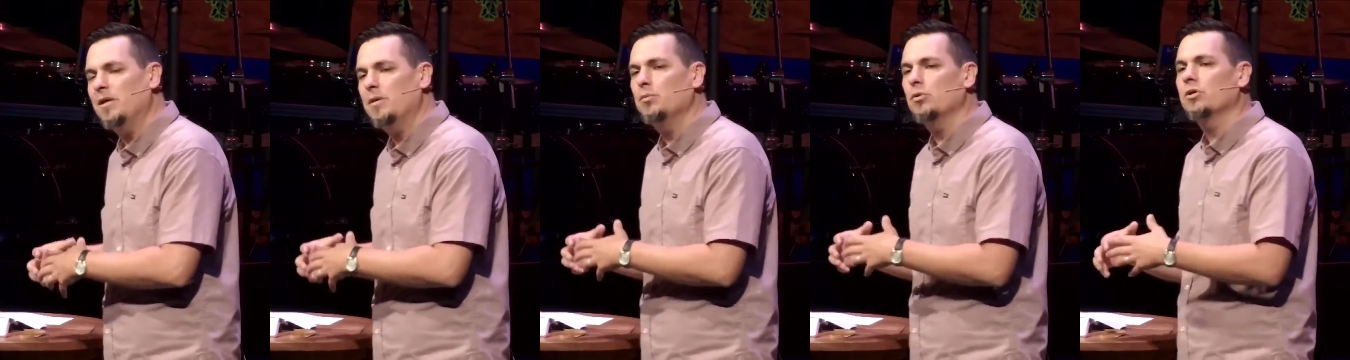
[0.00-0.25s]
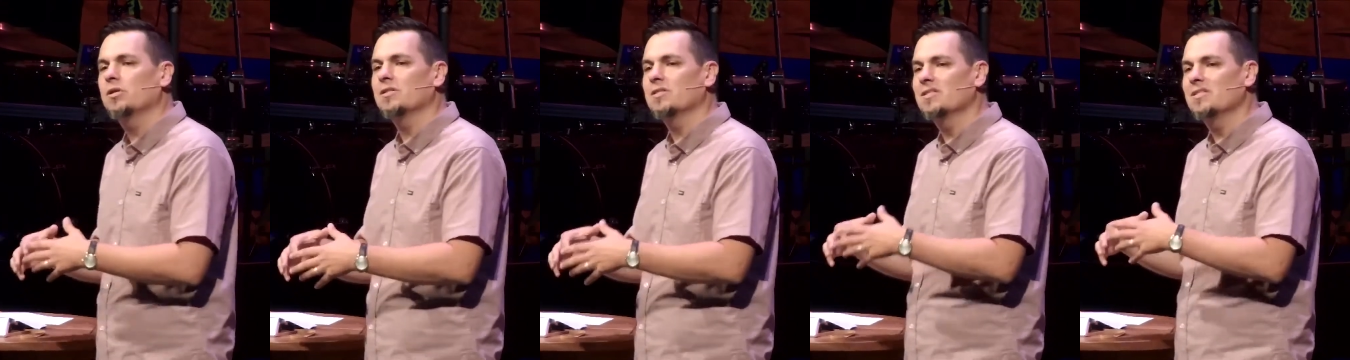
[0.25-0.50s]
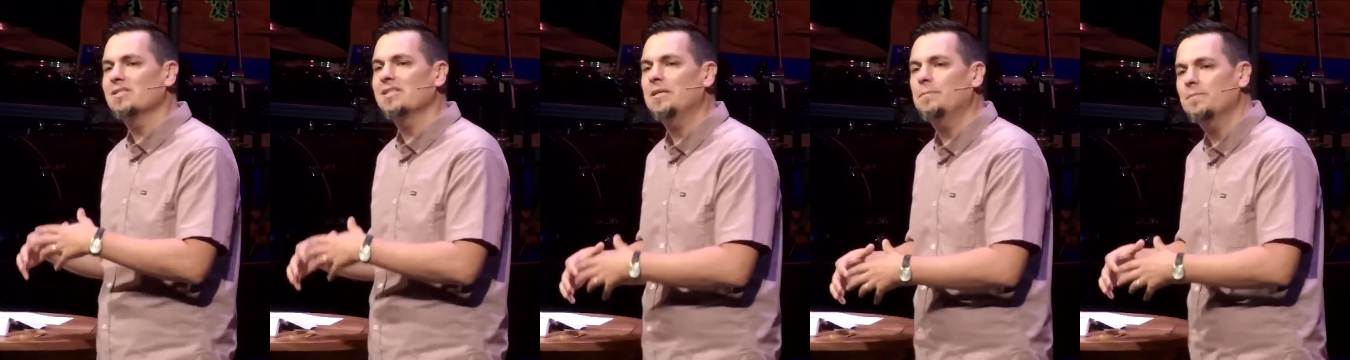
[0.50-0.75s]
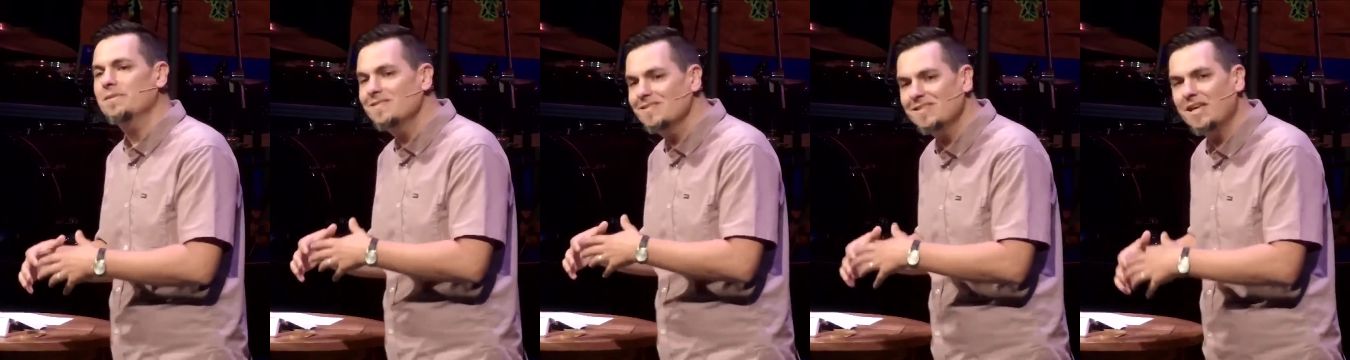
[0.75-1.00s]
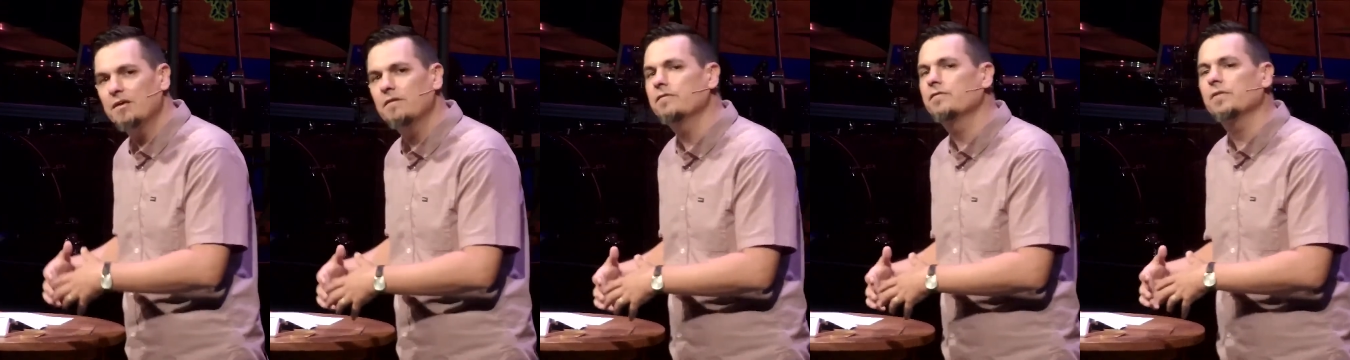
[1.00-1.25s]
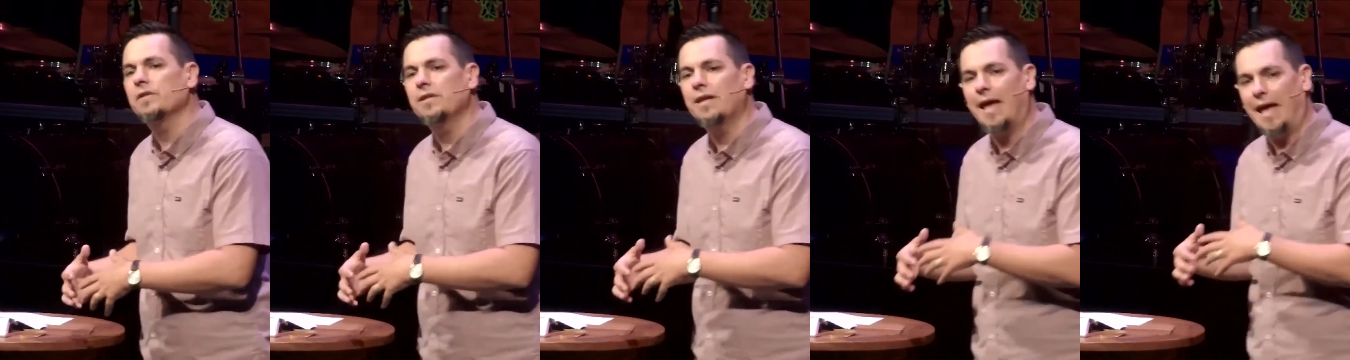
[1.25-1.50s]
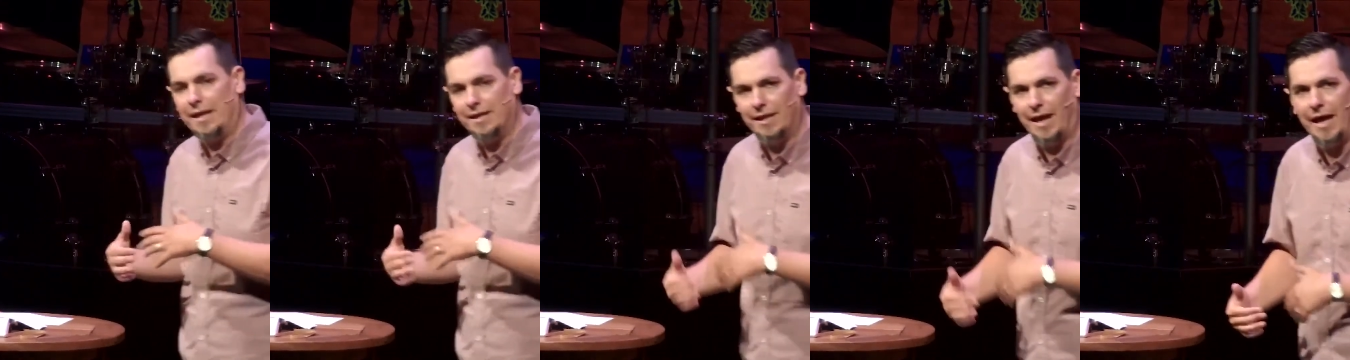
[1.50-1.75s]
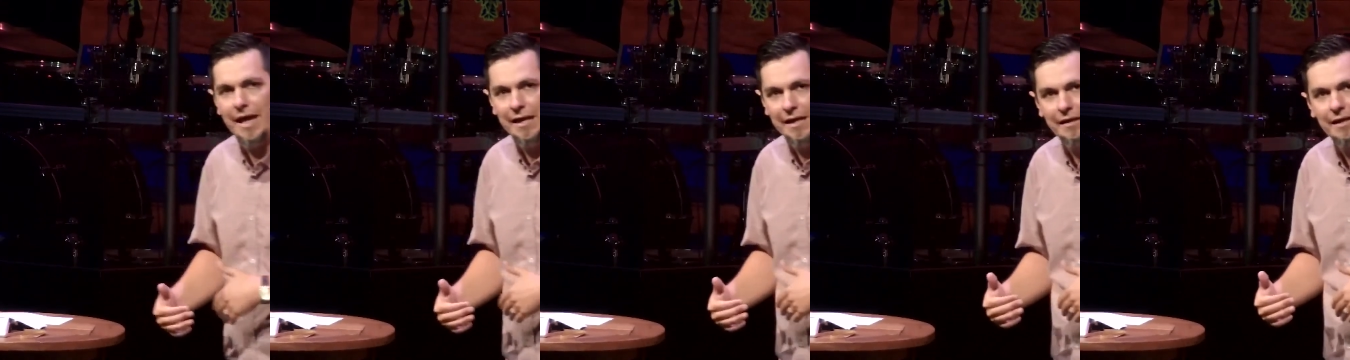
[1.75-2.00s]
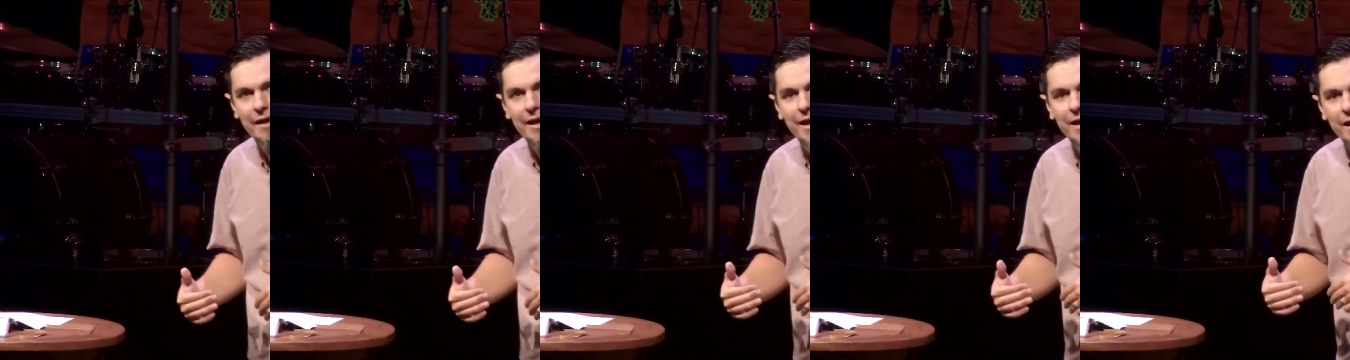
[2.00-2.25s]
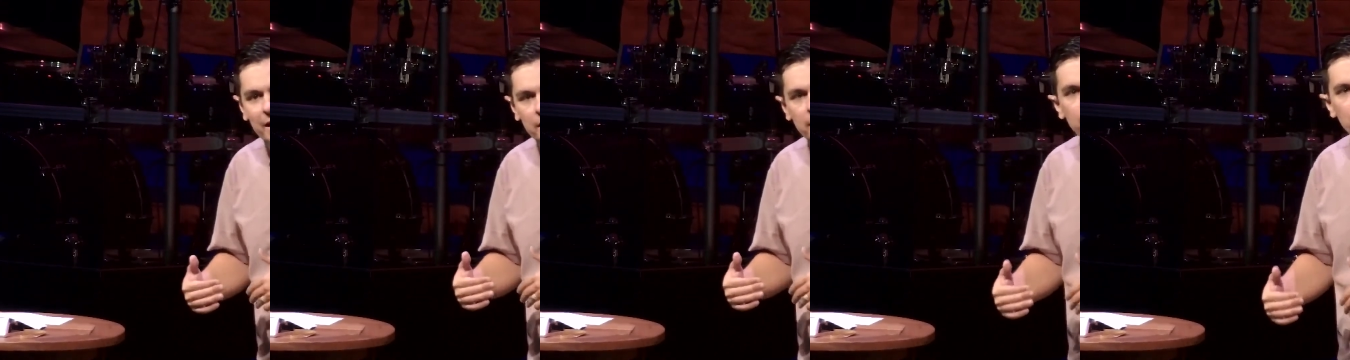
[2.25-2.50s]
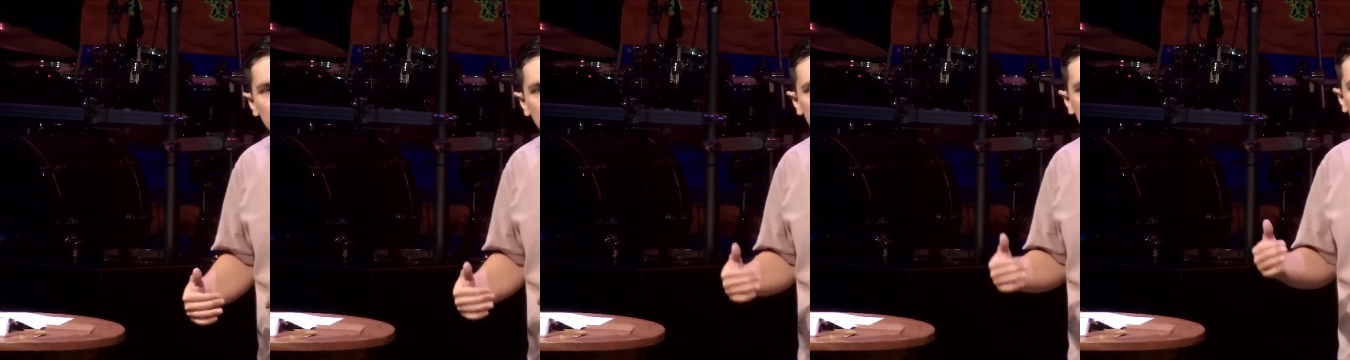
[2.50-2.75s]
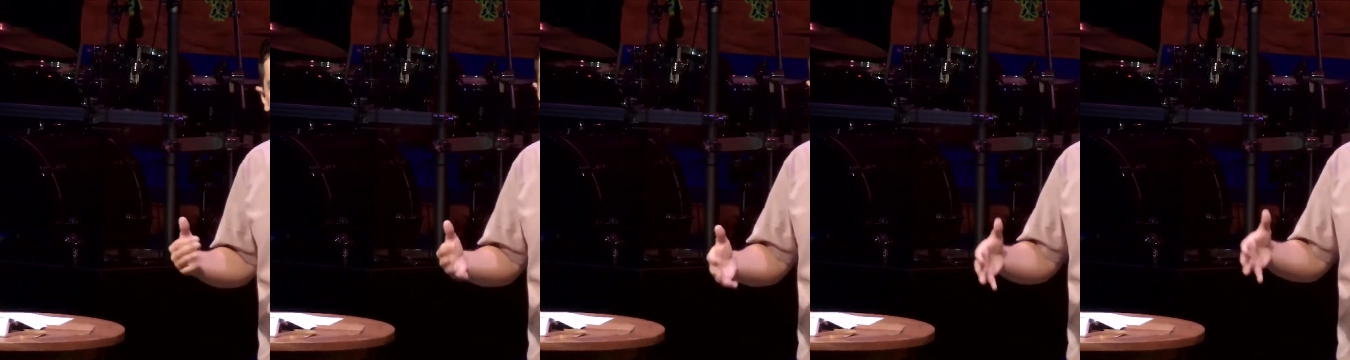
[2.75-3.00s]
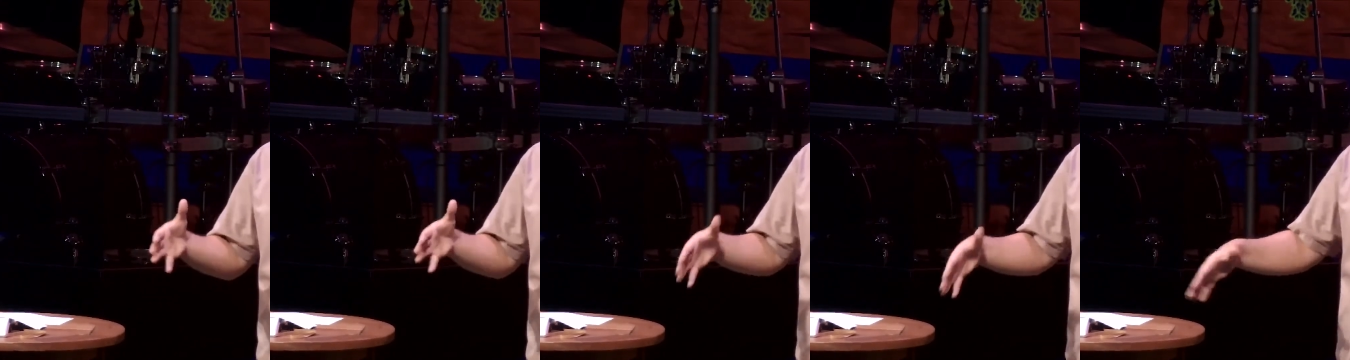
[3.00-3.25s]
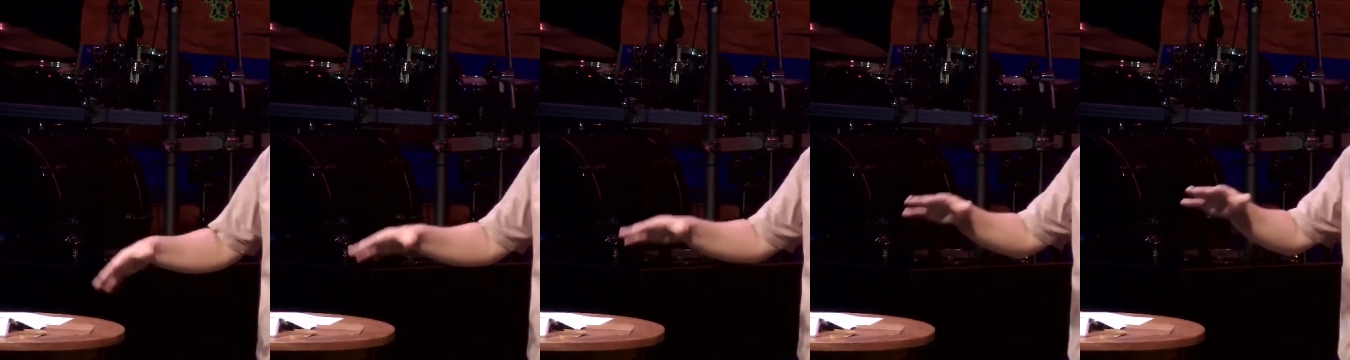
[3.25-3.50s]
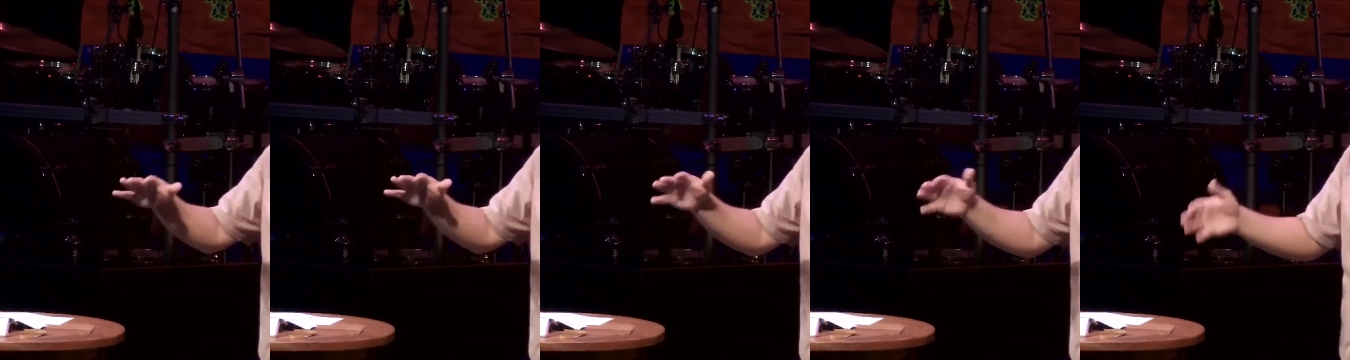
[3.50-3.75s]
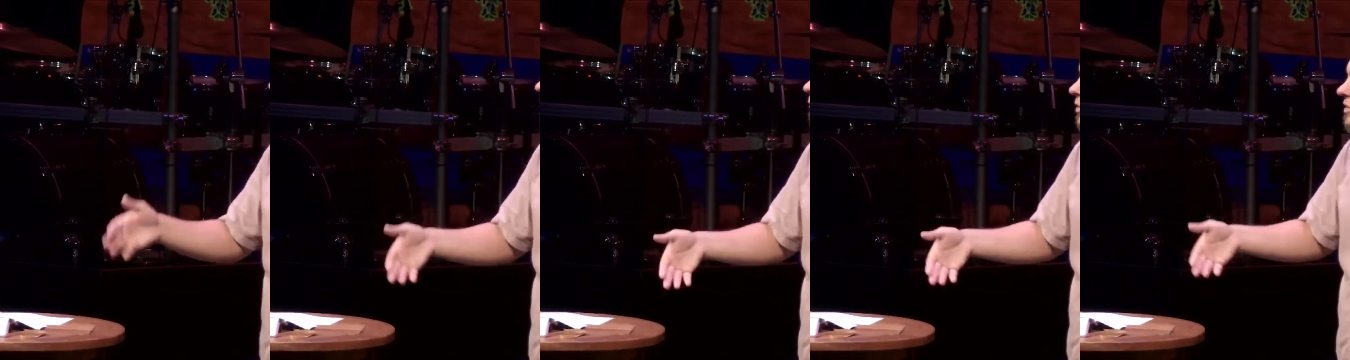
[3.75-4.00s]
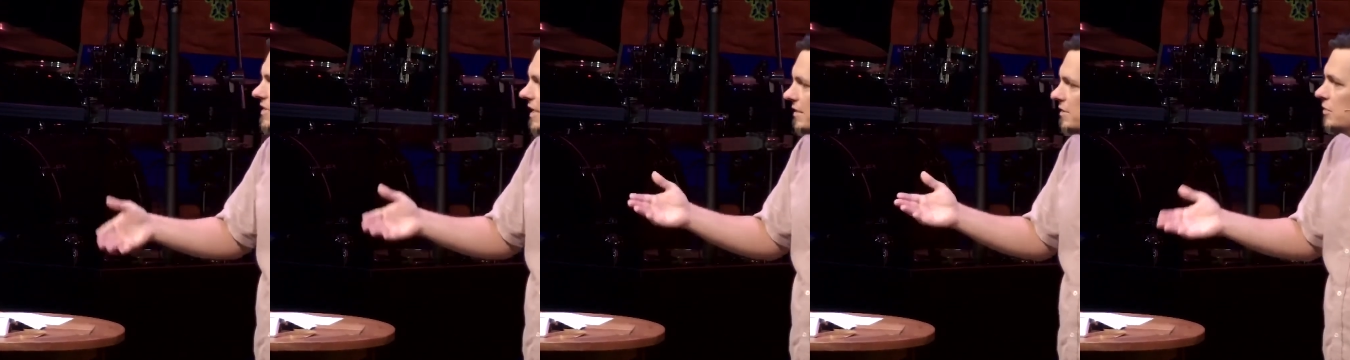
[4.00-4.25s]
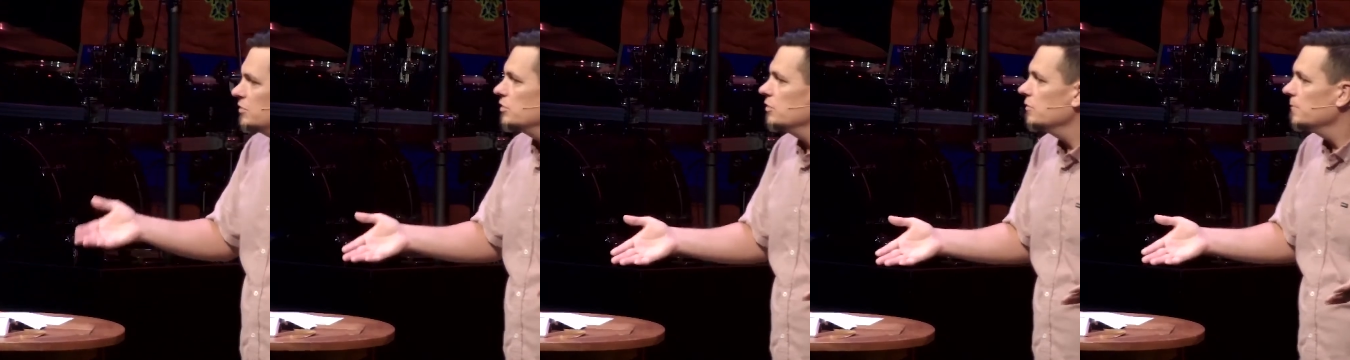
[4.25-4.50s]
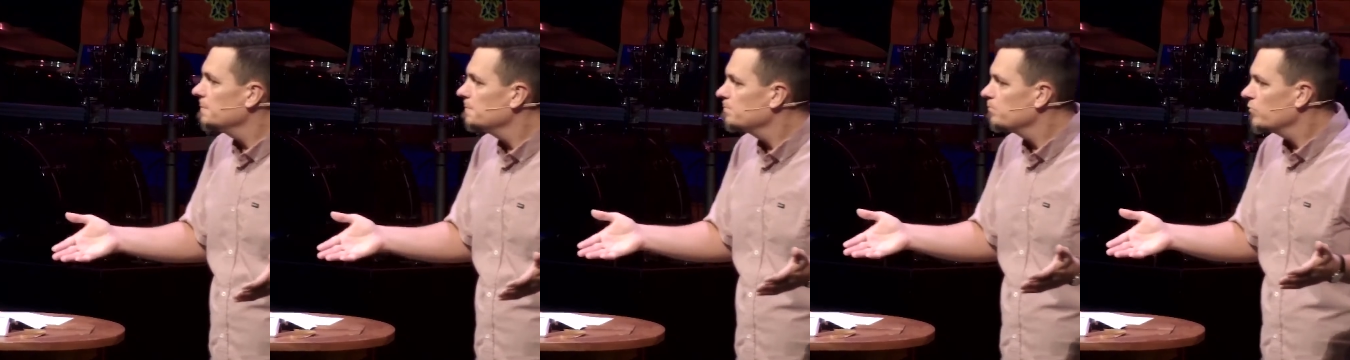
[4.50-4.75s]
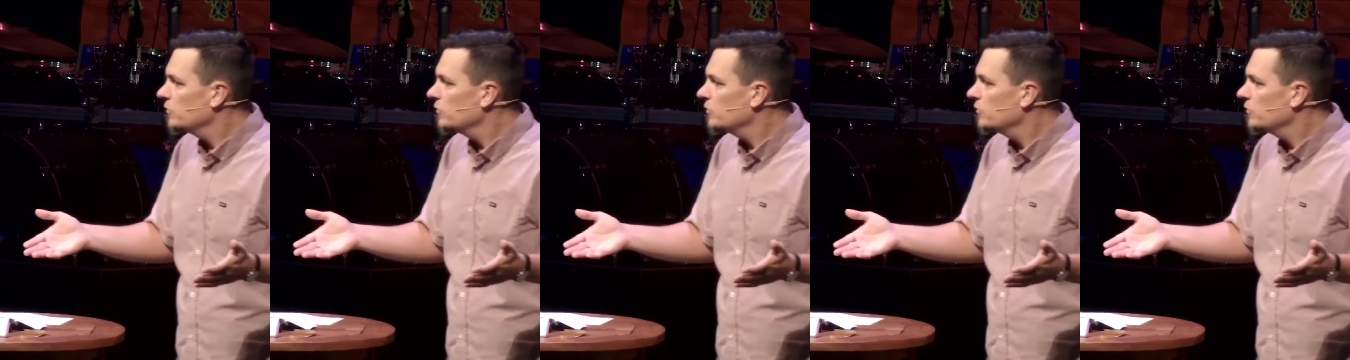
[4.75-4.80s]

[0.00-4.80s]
People could sleep safely at night, in other words, because the wall protected you.